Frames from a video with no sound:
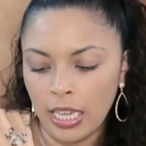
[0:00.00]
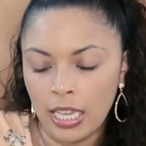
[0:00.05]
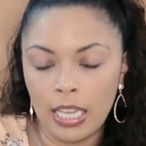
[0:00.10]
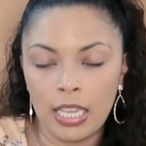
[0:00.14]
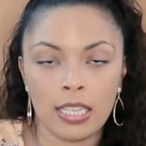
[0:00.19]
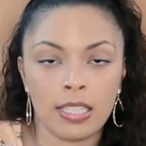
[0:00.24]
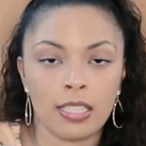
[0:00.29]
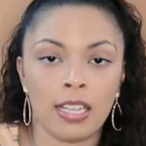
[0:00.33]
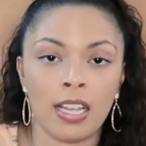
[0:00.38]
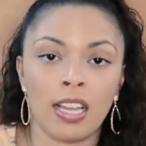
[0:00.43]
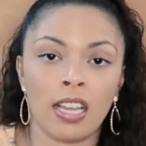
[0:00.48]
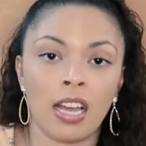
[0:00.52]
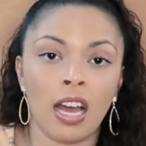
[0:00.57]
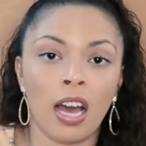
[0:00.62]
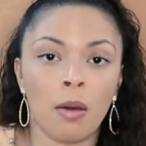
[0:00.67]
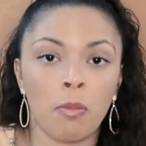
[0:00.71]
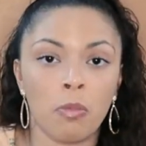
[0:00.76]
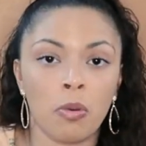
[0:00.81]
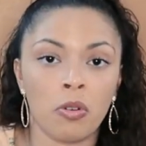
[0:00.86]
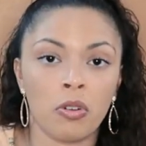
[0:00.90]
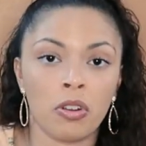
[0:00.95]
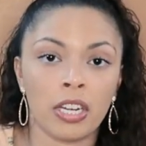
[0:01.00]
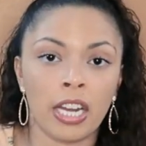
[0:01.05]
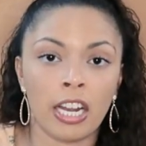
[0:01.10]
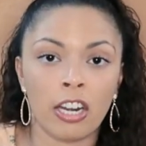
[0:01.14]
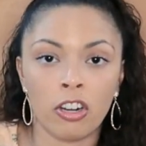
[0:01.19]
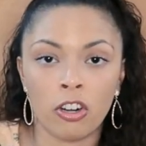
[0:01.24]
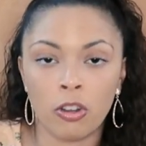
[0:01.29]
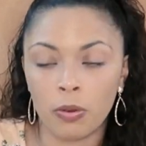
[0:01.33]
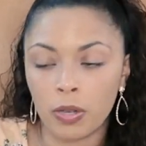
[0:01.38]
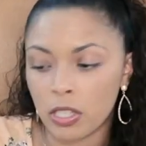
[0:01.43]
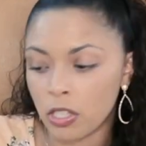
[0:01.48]
he's like, I'm bored, I
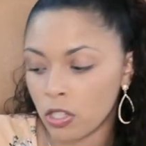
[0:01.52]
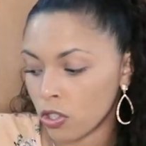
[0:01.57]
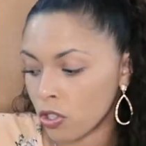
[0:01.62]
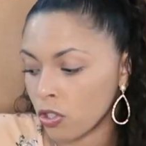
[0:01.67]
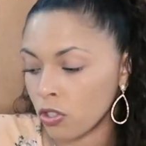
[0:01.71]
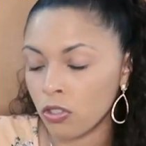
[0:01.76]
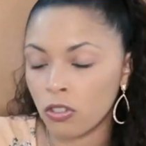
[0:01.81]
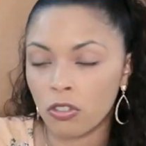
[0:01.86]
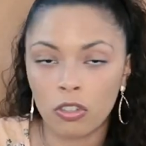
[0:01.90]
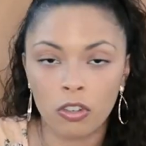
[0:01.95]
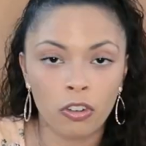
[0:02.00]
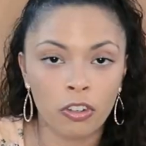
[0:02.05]
don't know what to do,